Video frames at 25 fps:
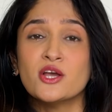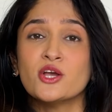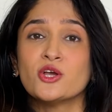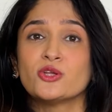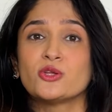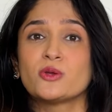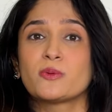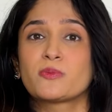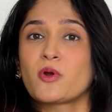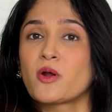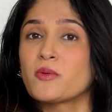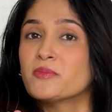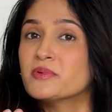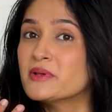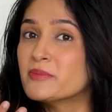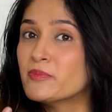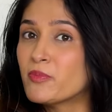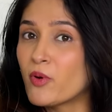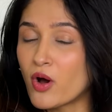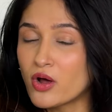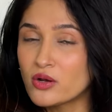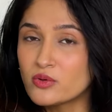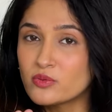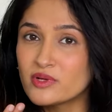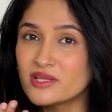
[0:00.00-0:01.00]
You're probably
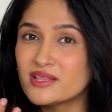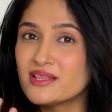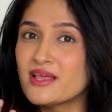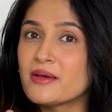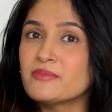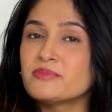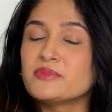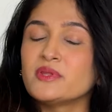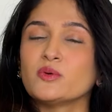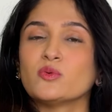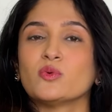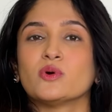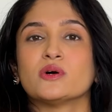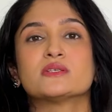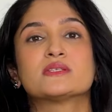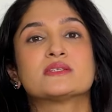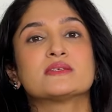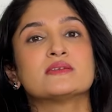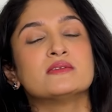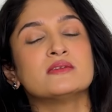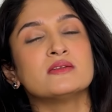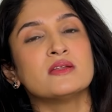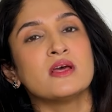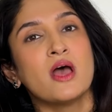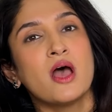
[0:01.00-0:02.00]
born with them. They
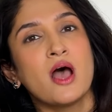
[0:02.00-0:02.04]
worsen